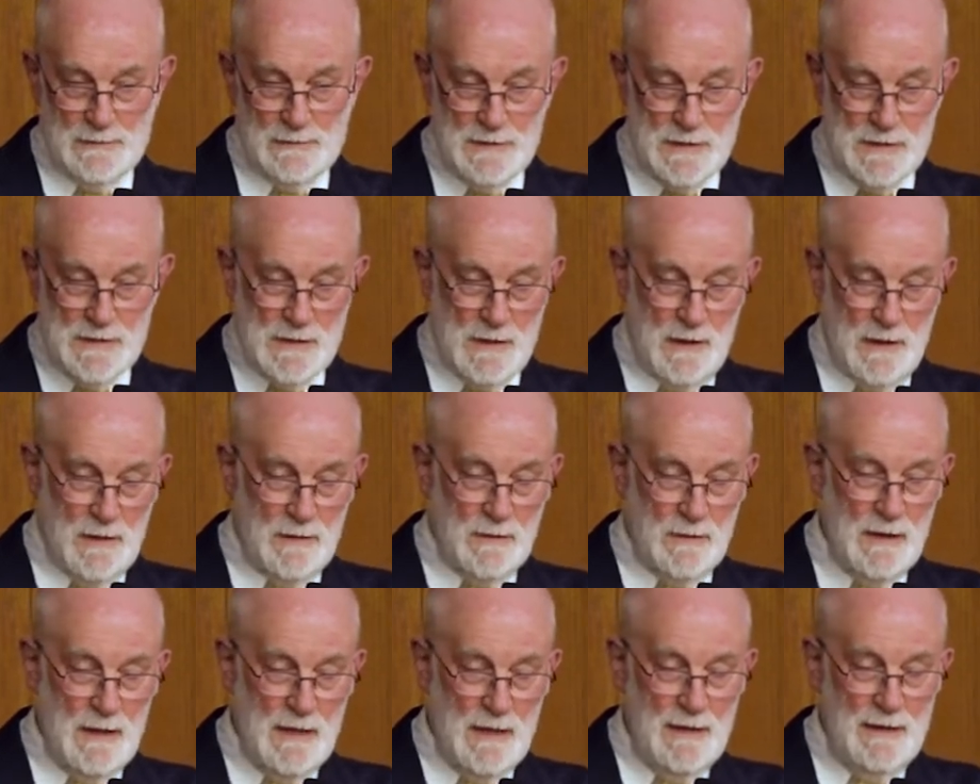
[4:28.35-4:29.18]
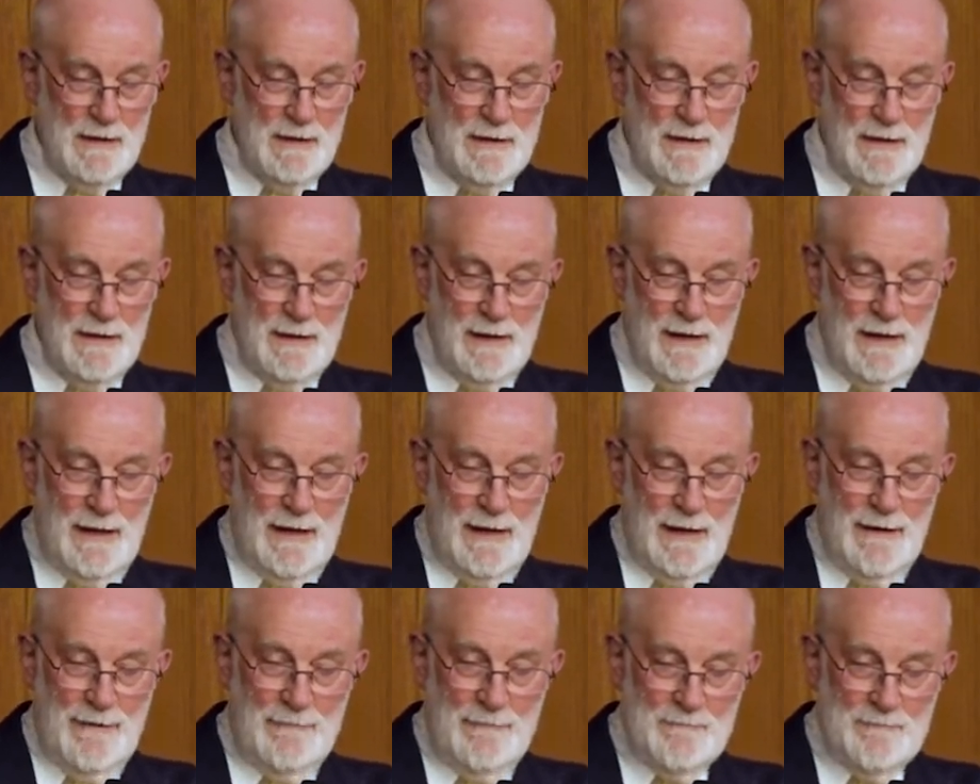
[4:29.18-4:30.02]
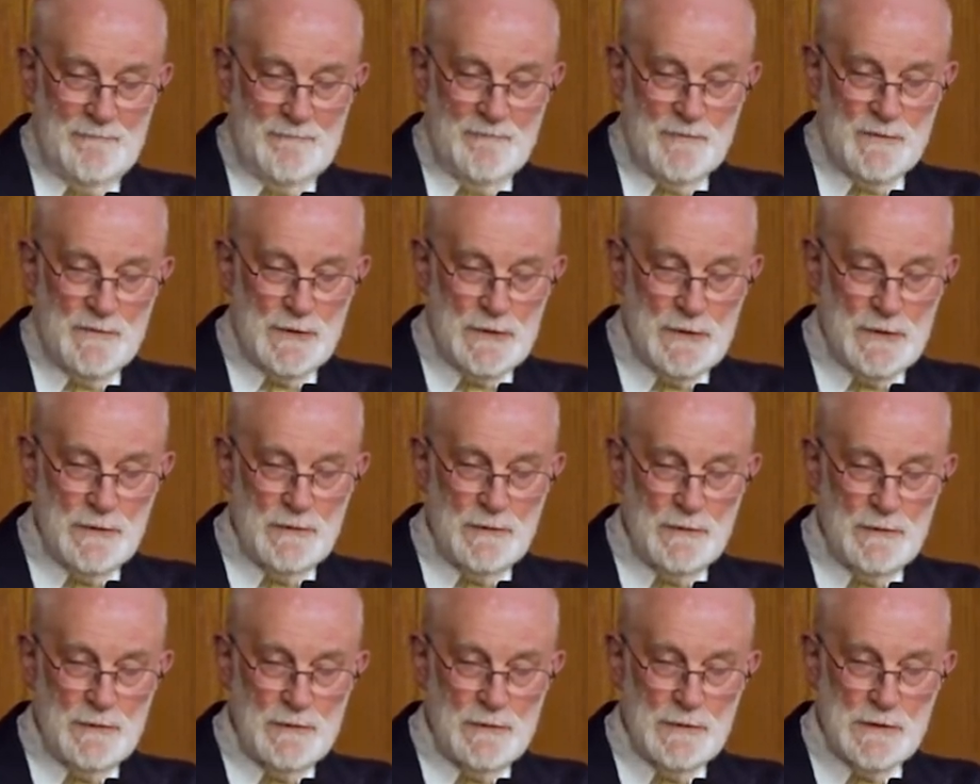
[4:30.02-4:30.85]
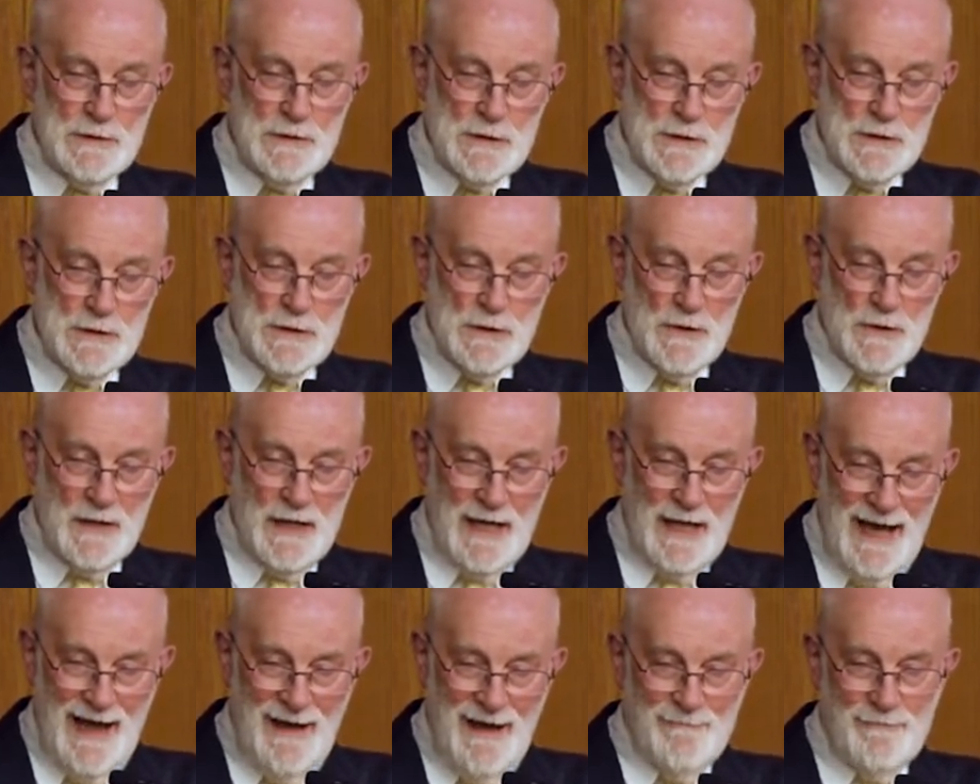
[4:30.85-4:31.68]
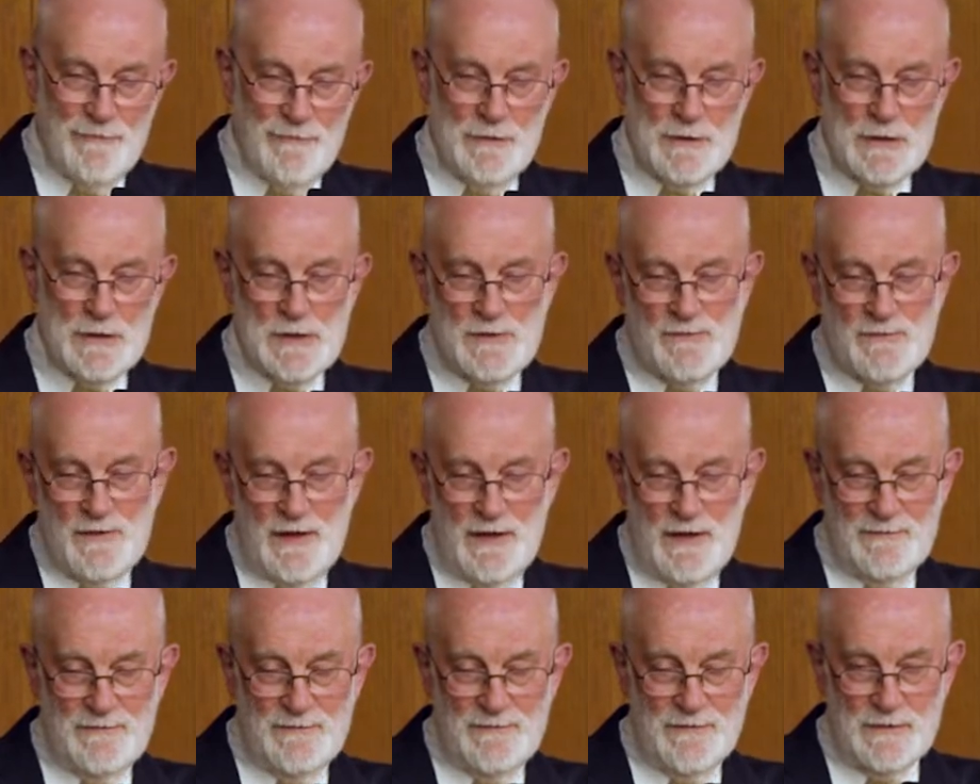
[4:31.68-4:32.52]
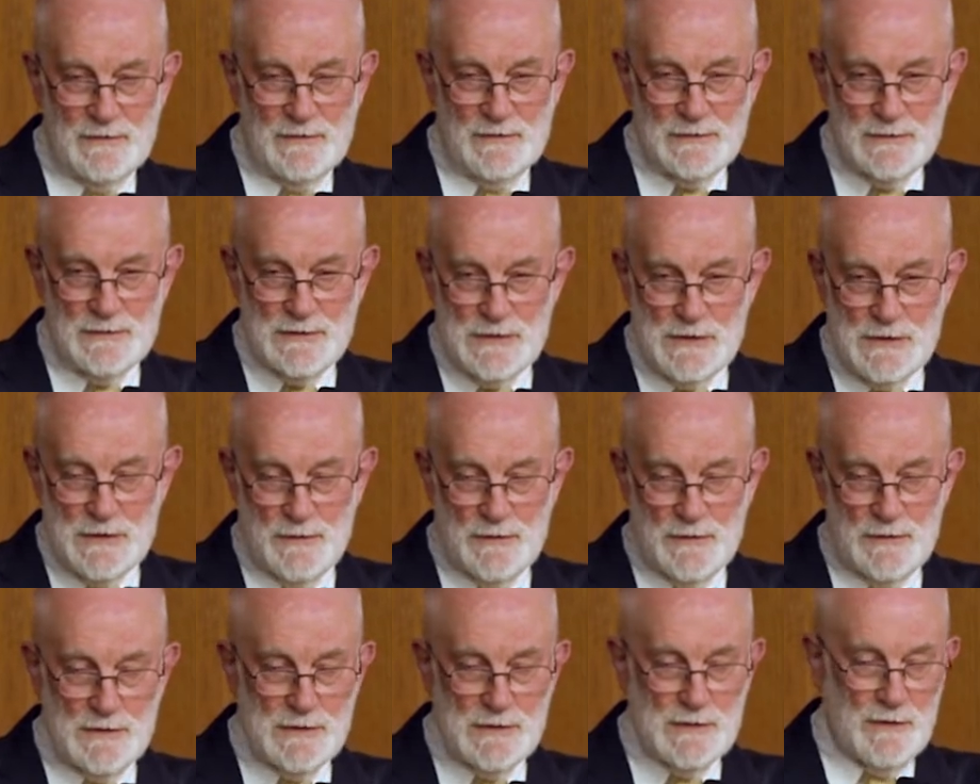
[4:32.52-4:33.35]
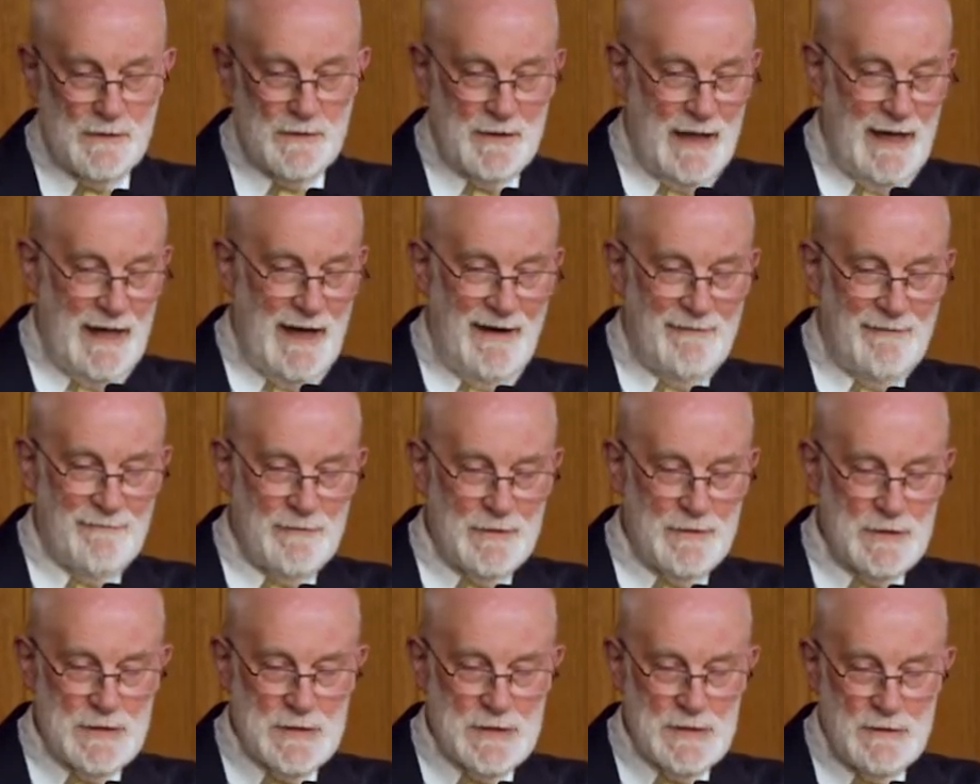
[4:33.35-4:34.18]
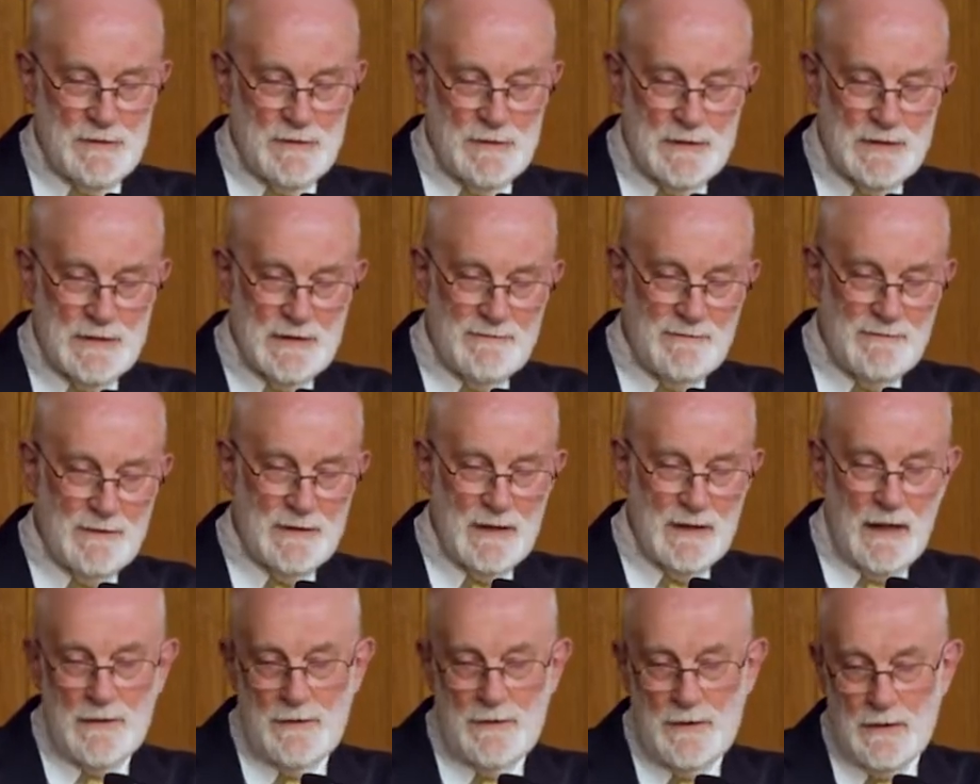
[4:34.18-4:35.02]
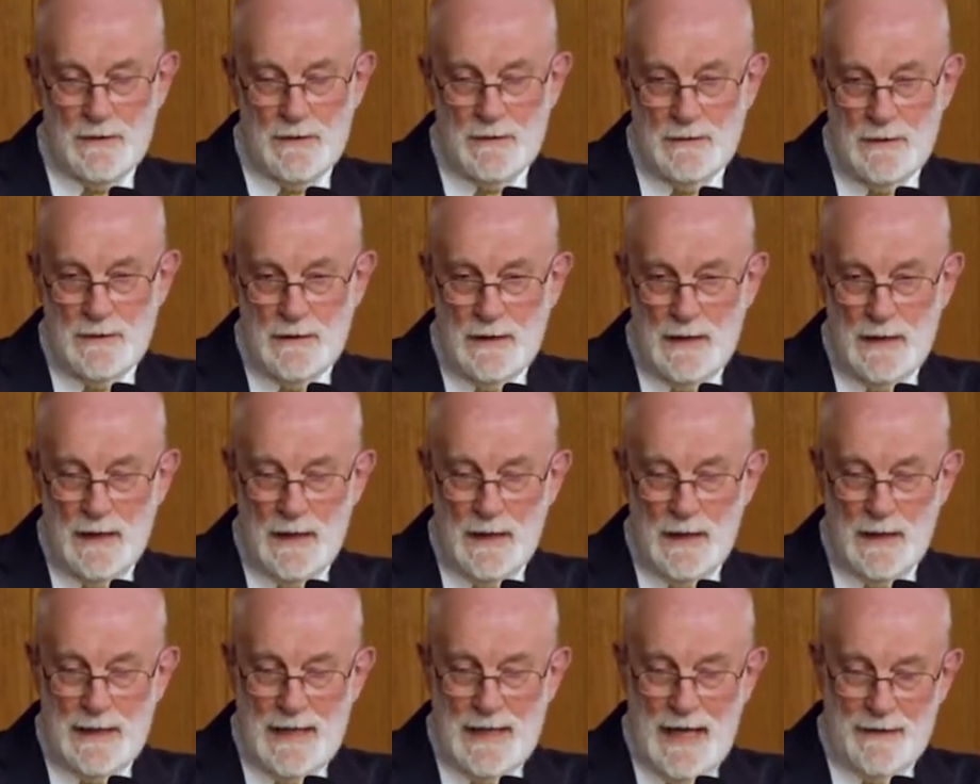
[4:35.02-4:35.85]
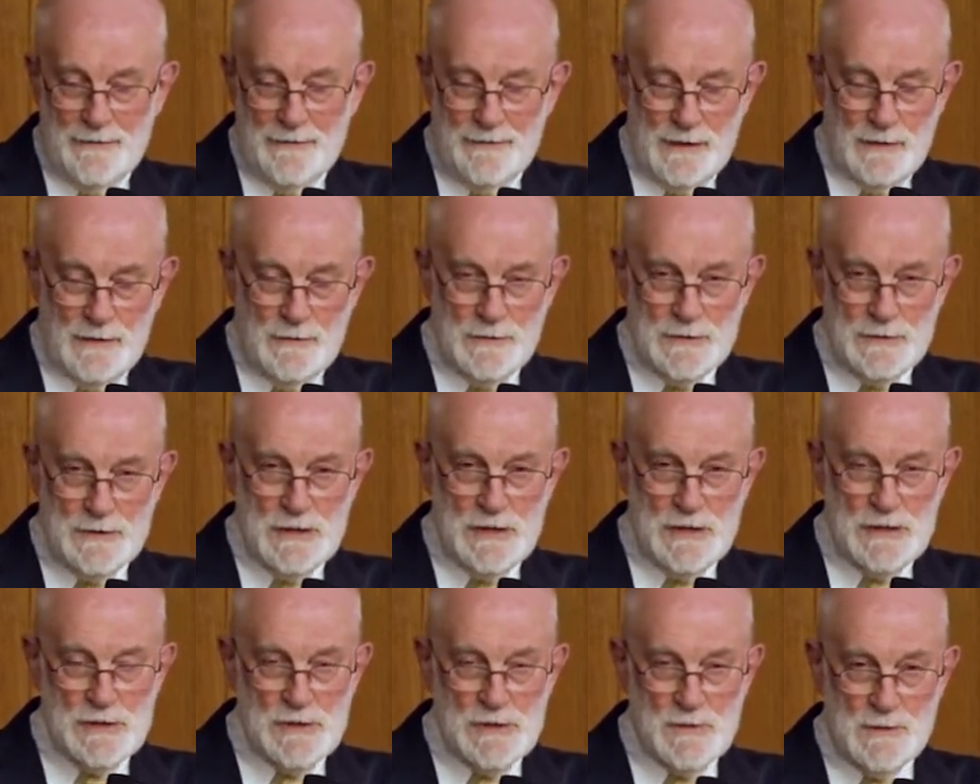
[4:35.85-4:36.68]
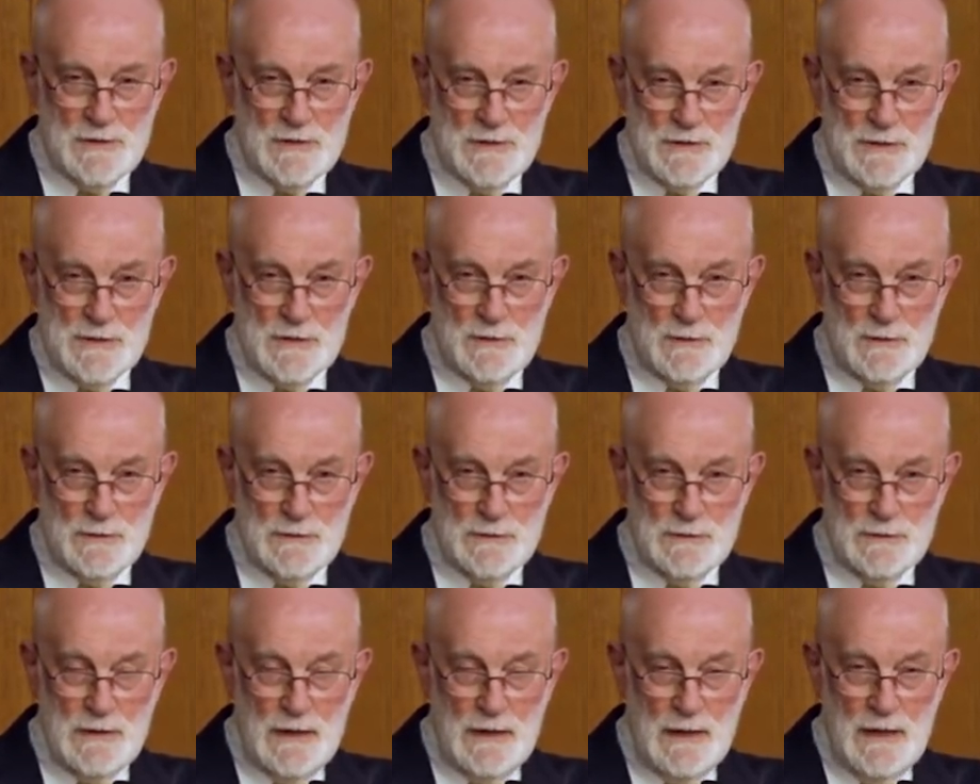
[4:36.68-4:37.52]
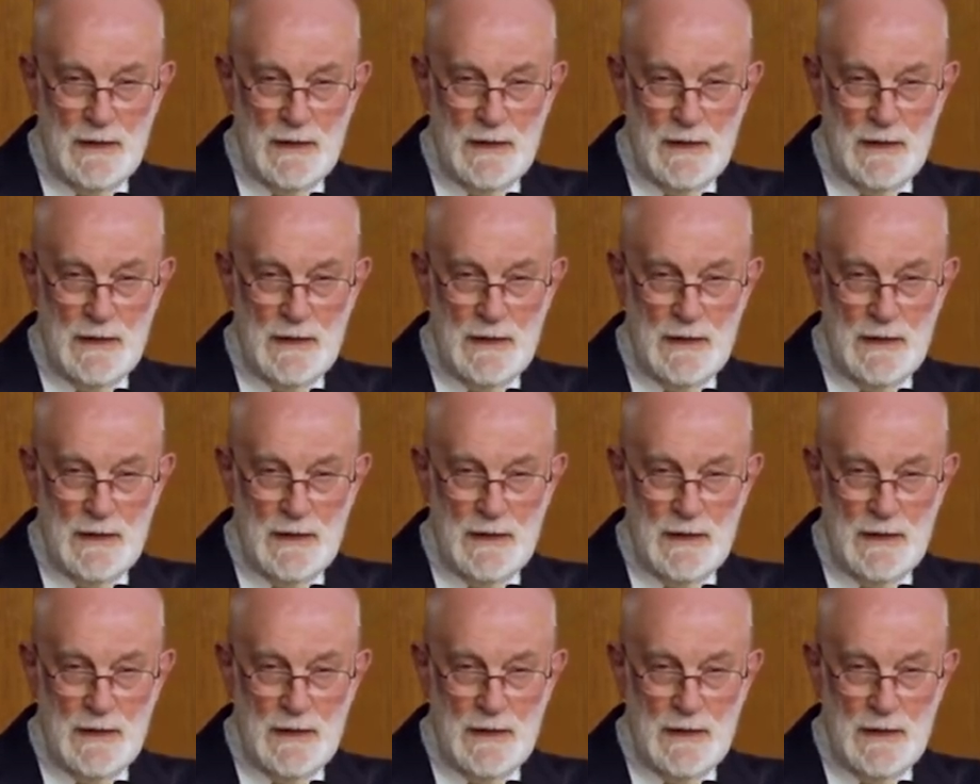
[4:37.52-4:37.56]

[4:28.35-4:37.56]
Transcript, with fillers: So um, to, to the average Fairfield student or the average student of another uh, Catholic or Jesuit school,